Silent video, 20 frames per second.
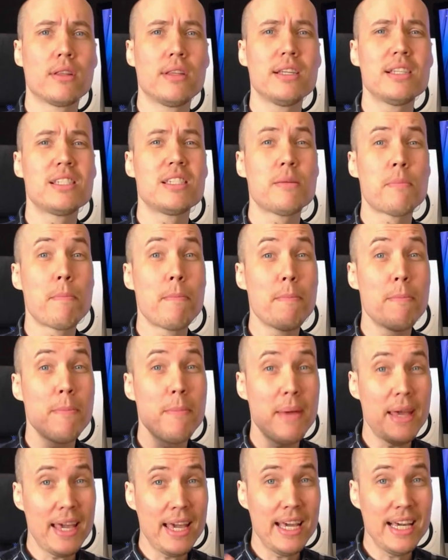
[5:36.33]
this
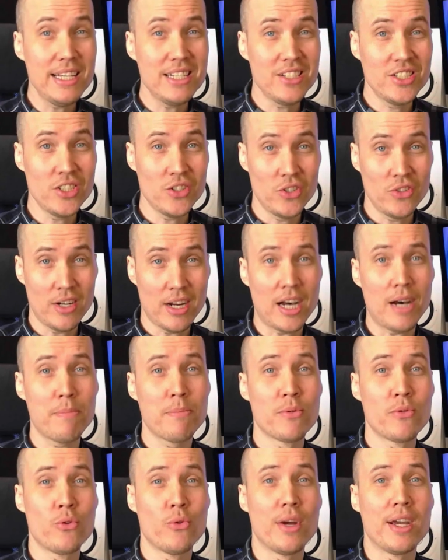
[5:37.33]
major
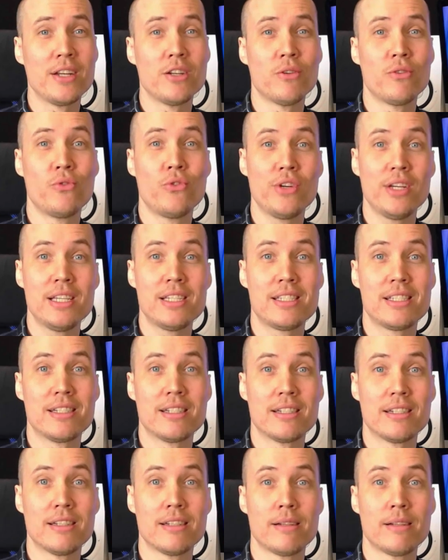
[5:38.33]
upgrade of Reason?